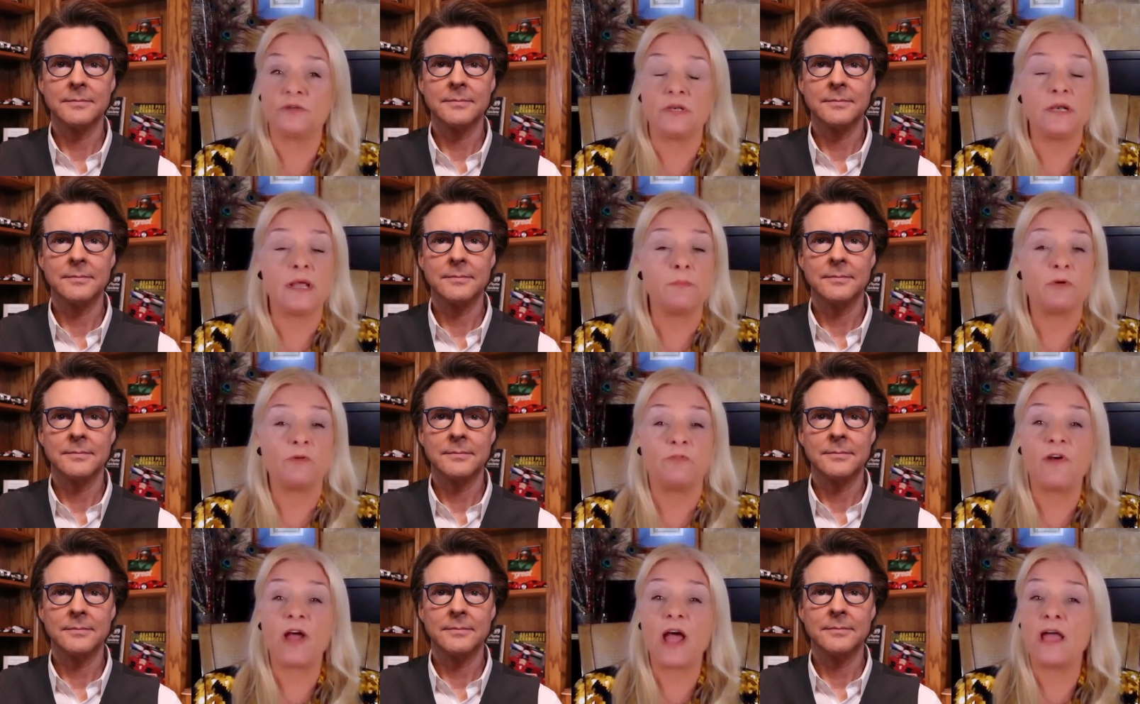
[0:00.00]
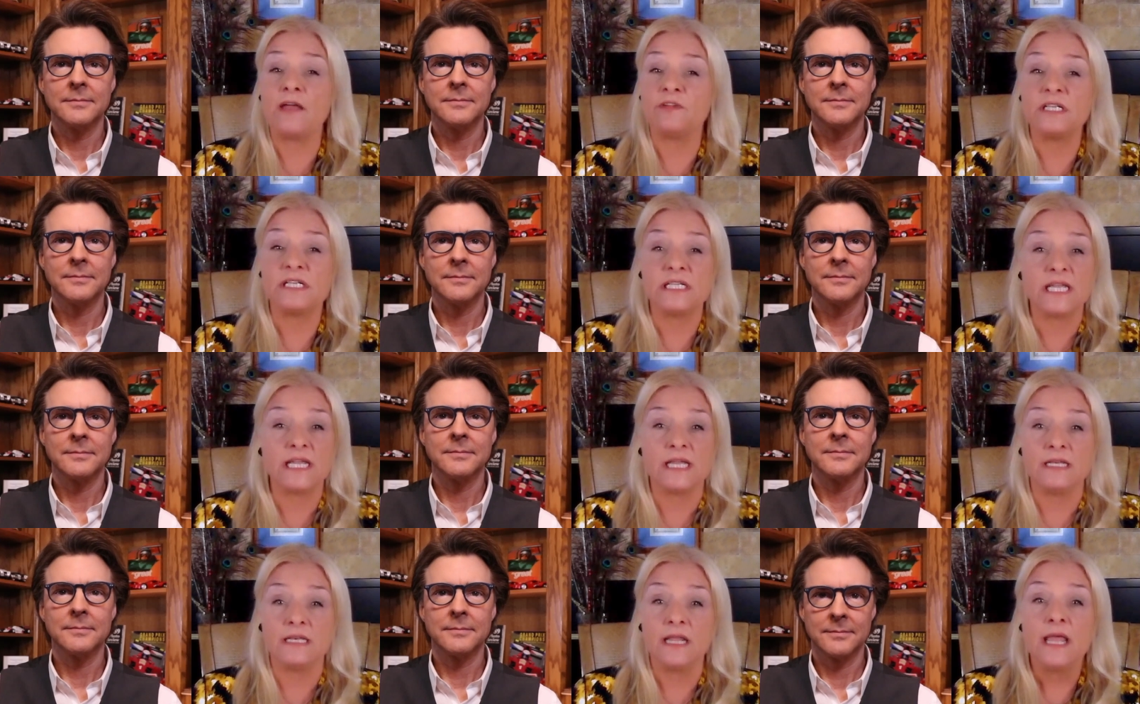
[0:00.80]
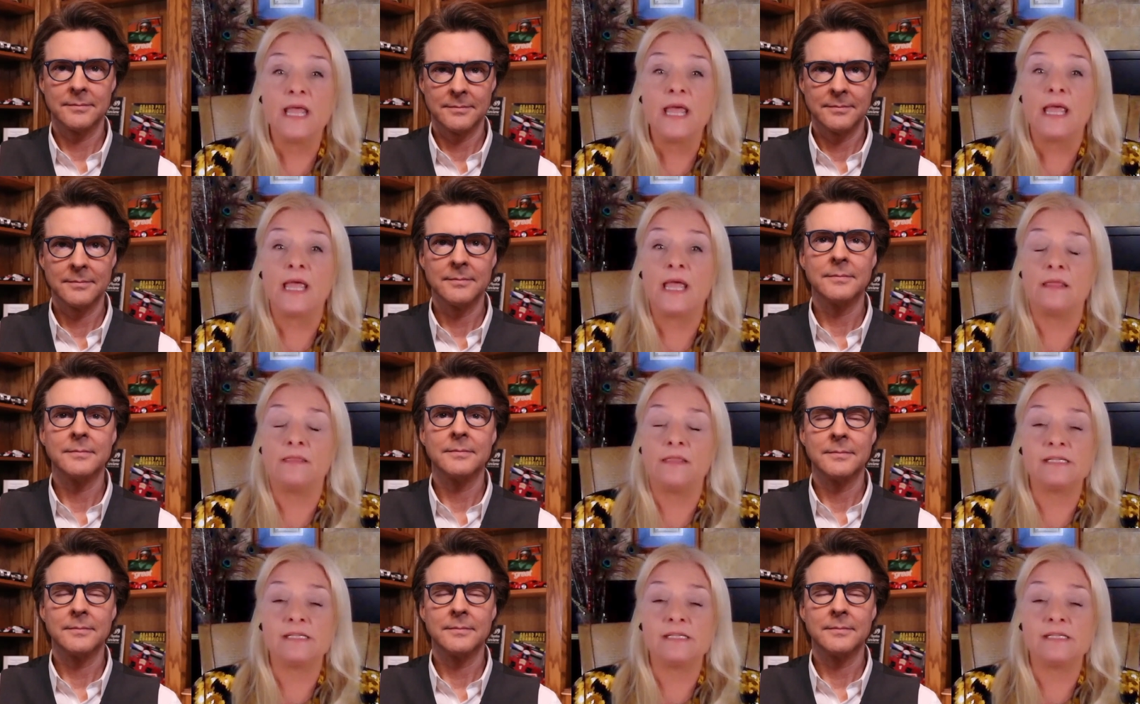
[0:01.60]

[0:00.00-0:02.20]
Speaker 1: your number five and 10 uh,